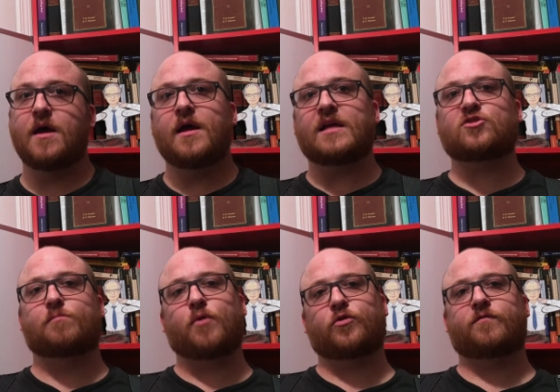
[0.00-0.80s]
And so
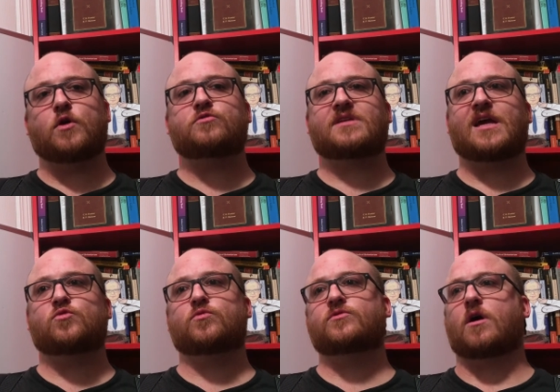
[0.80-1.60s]
both of those
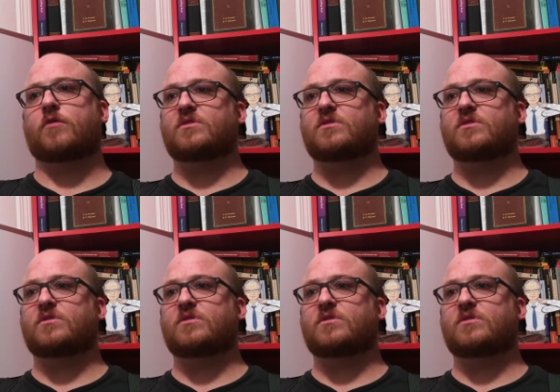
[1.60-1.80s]
schedules are